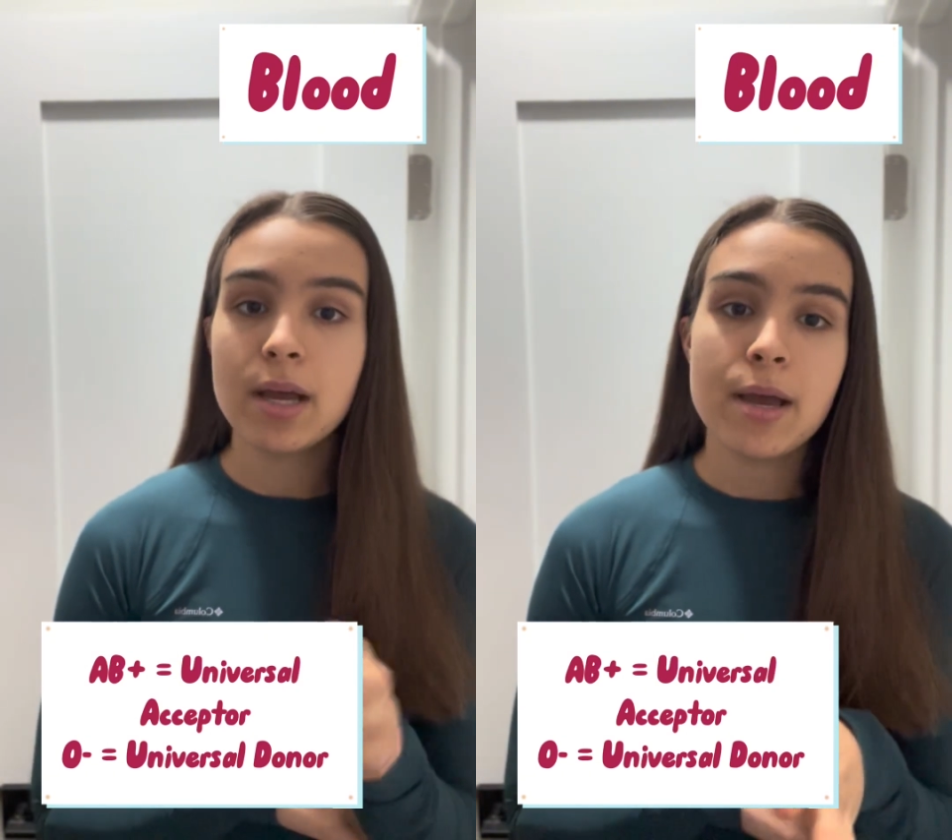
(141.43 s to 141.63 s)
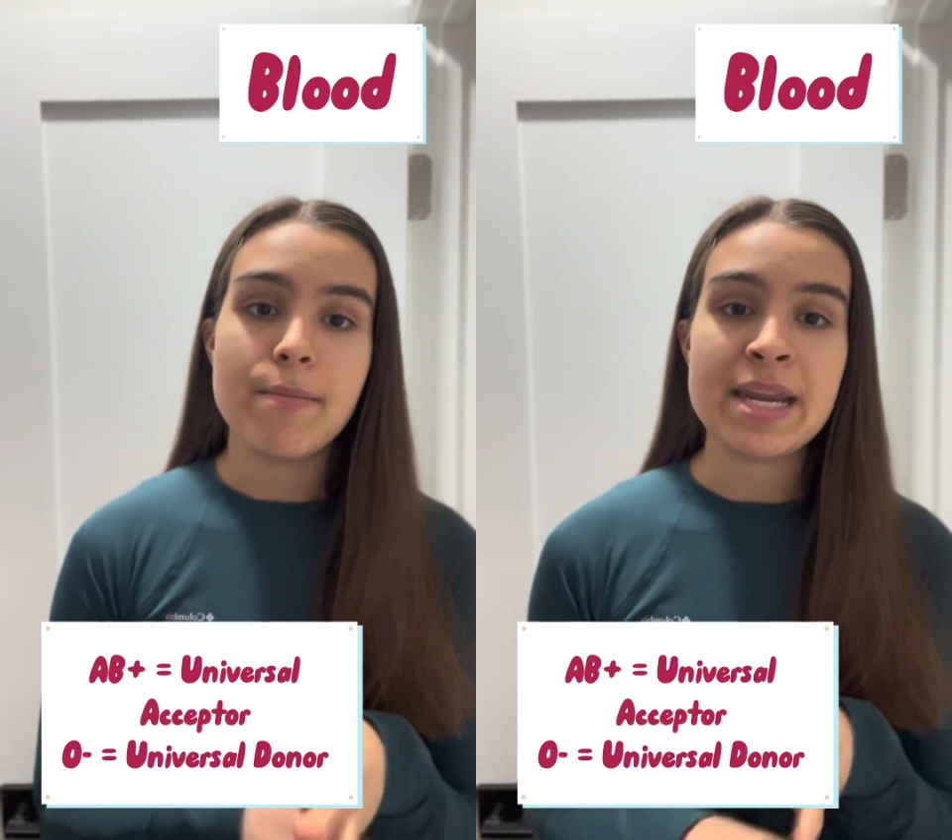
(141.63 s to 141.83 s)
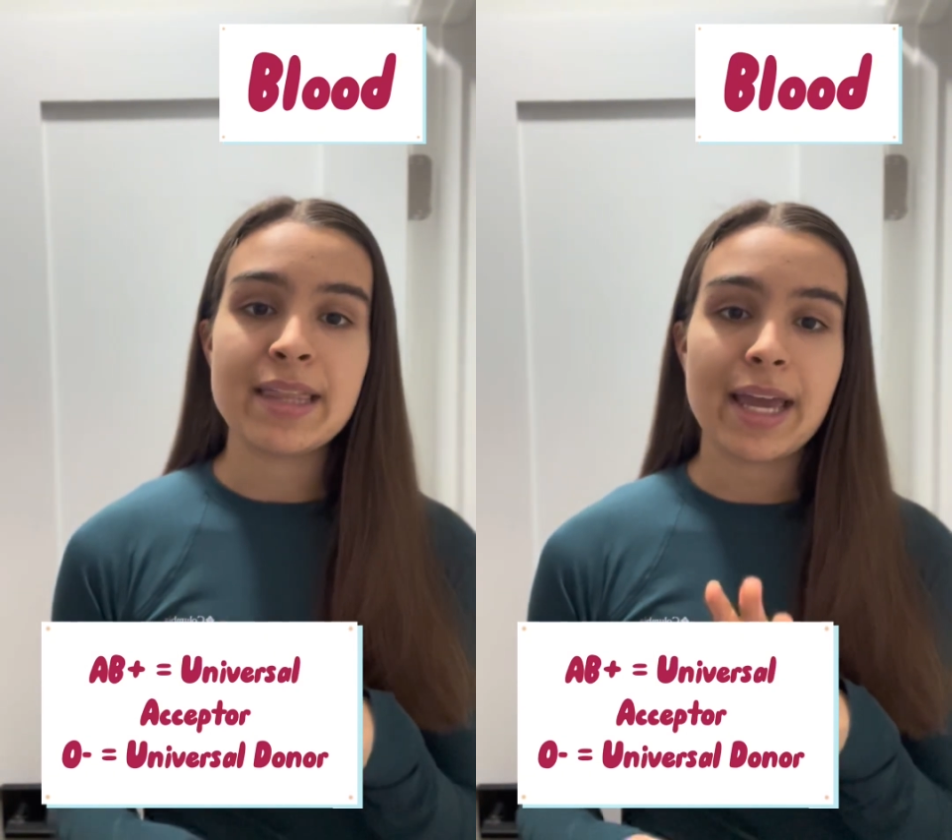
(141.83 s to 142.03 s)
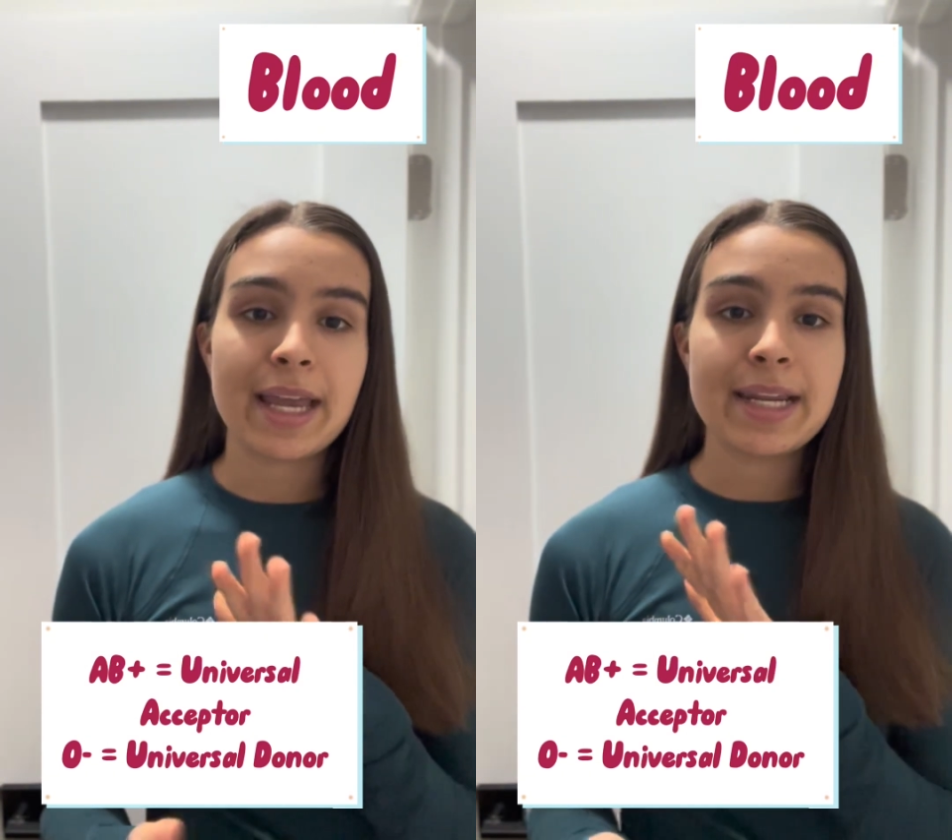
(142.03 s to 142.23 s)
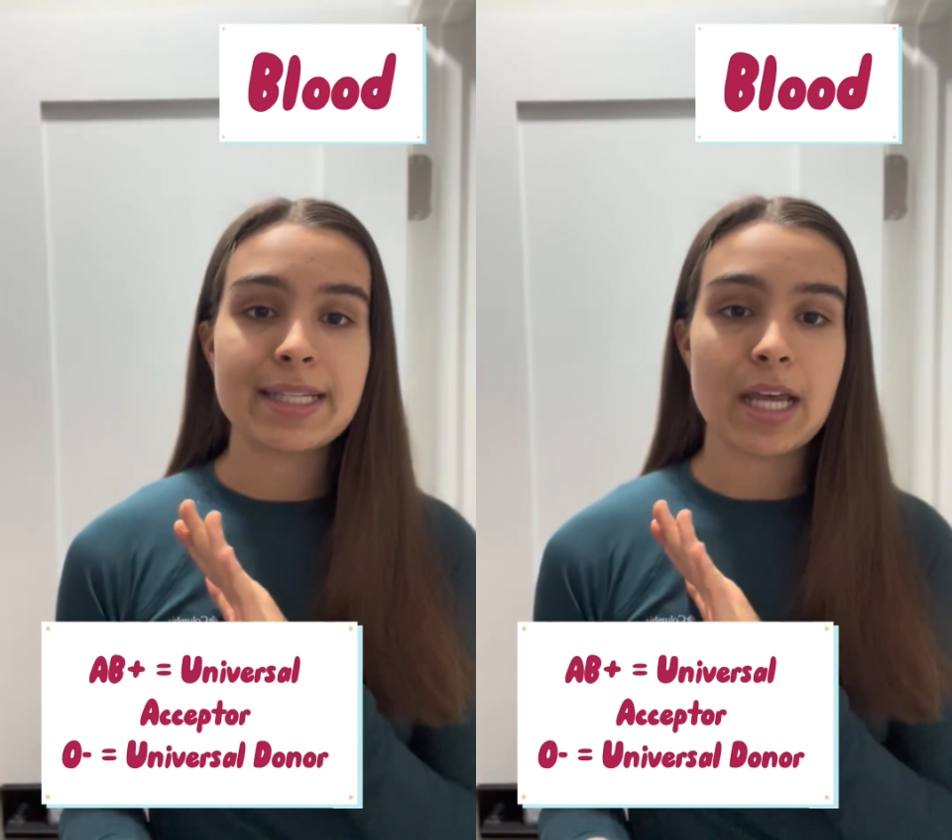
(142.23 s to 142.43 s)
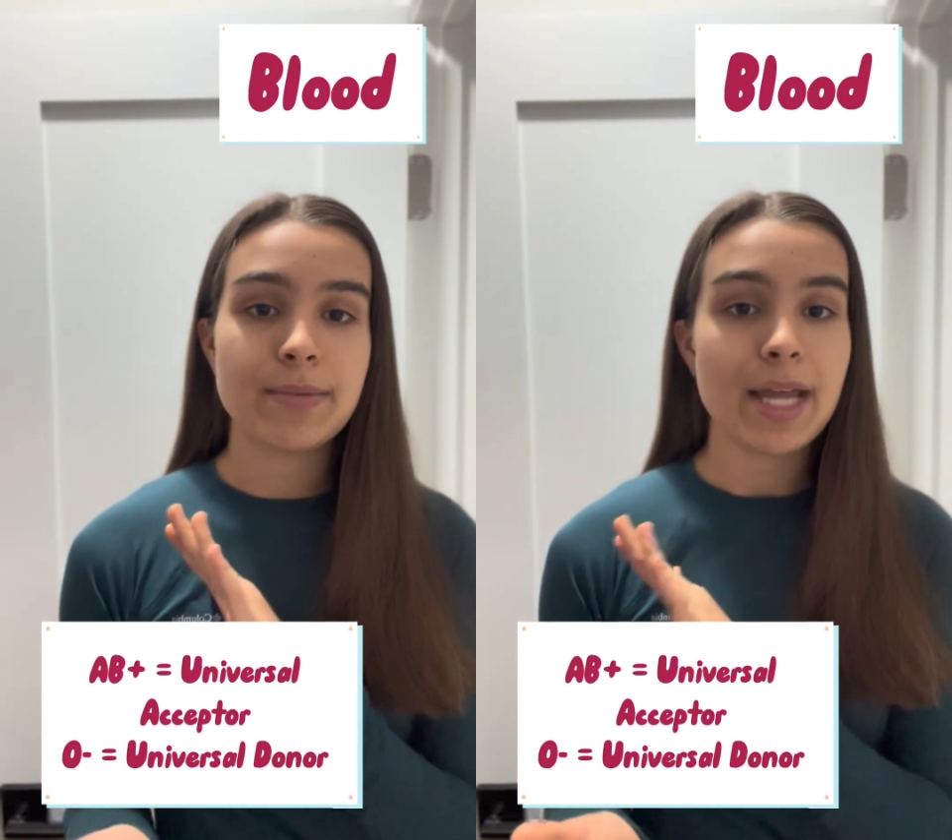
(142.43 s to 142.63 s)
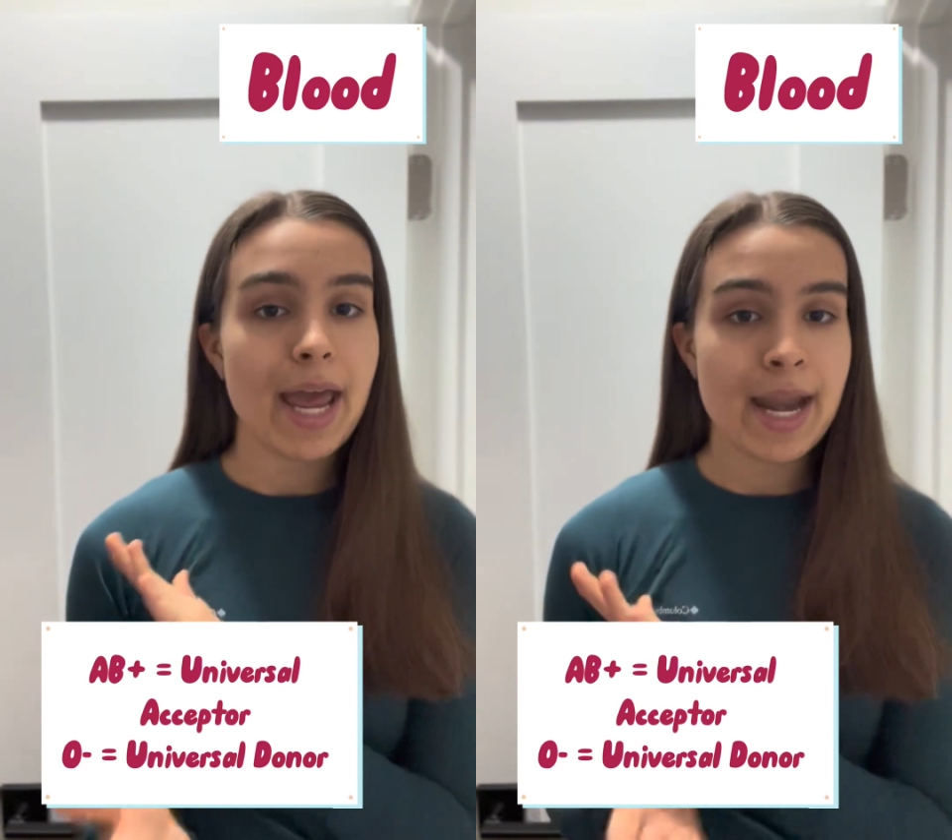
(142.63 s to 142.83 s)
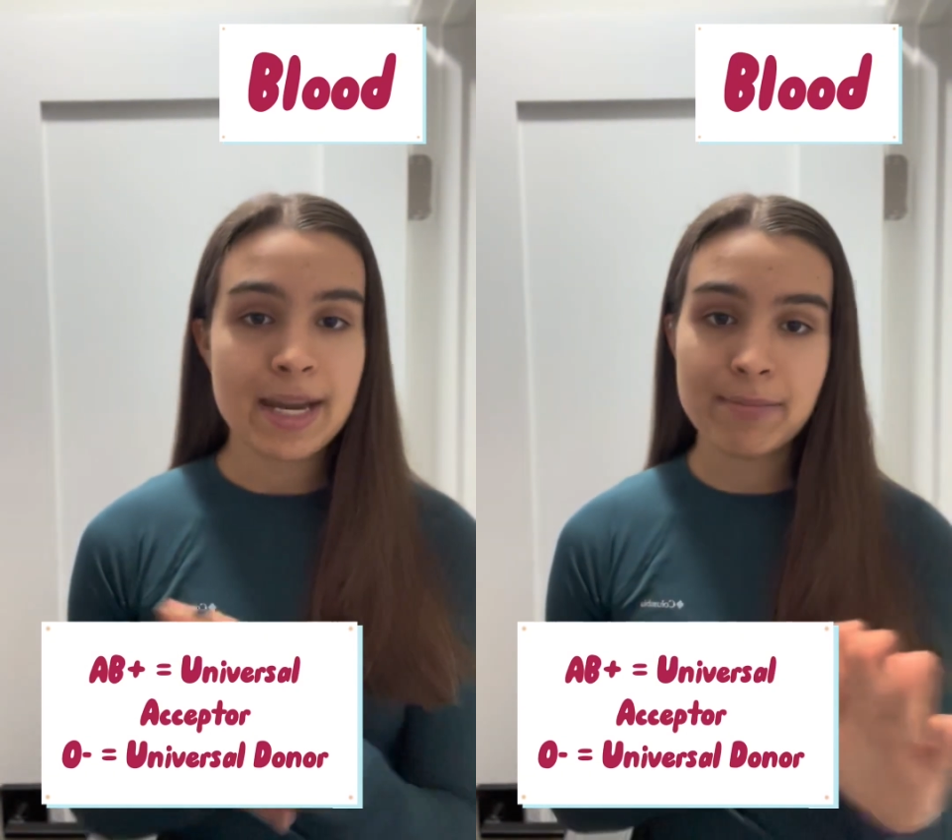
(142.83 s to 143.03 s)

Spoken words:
meaning that it can accept any